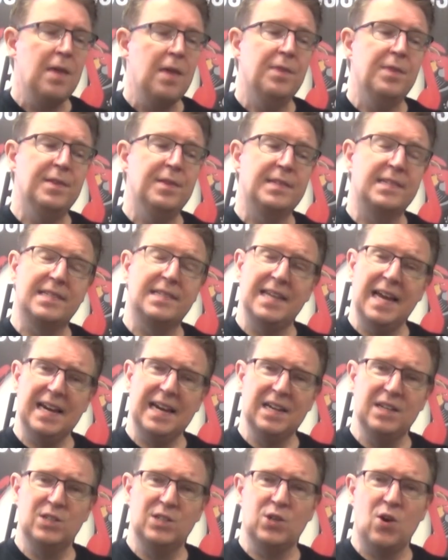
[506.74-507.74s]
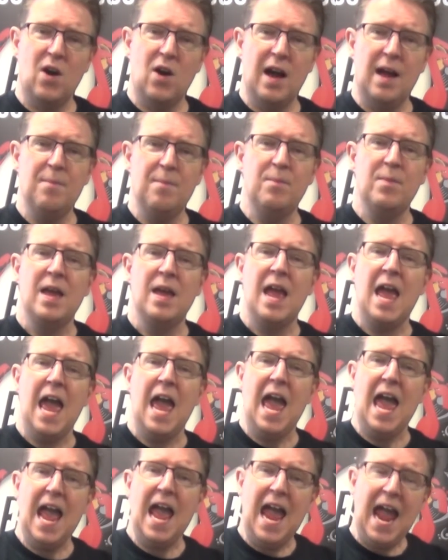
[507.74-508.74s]
The second time,
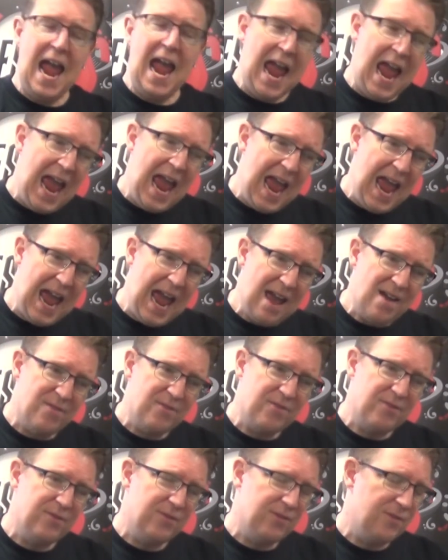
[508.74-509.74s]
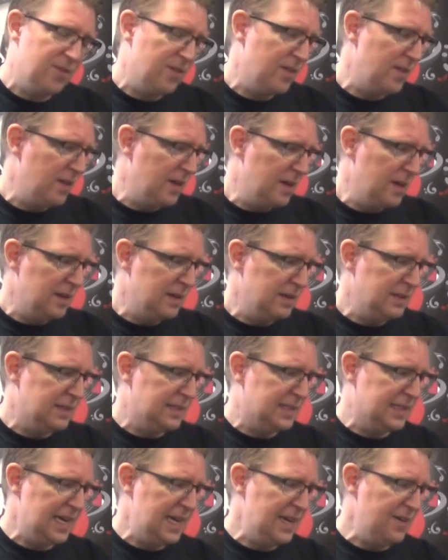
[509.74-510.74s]
F,
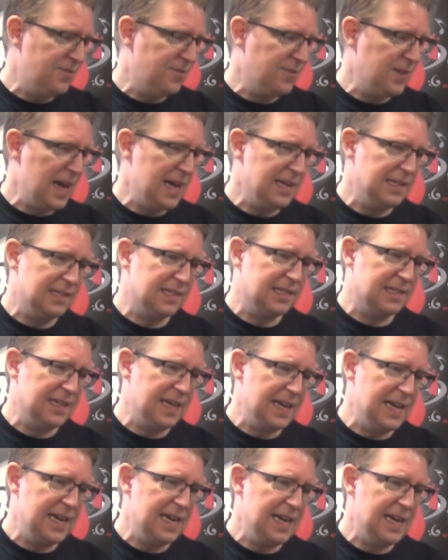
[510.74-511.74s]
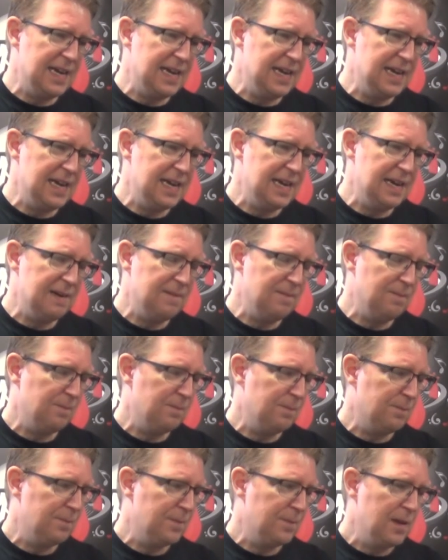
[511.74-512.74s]
D flat, C.
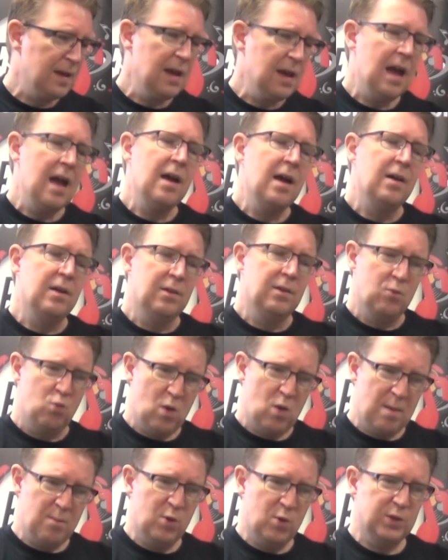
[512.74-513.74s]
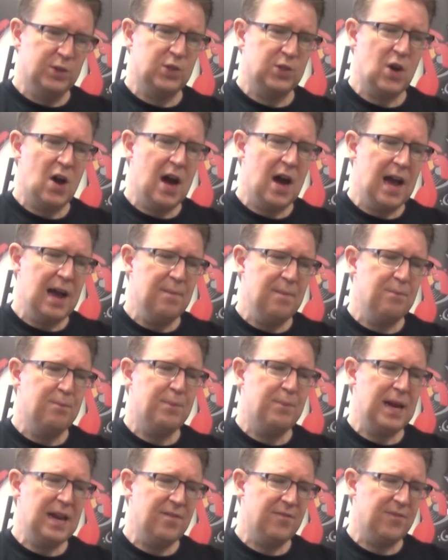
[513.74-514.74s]
One more time,
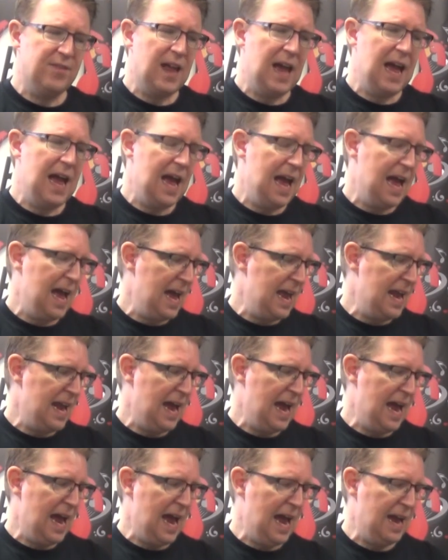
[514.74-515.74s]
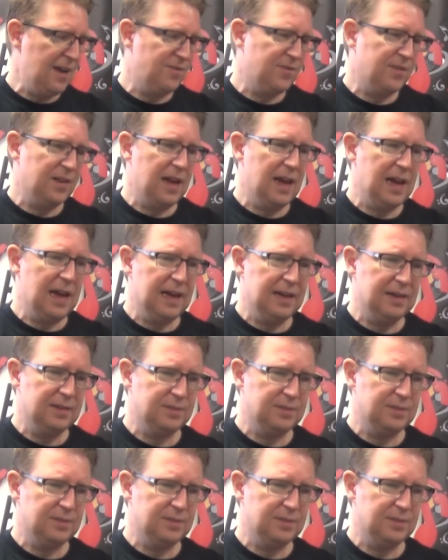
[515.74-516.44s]
B flat, A flat,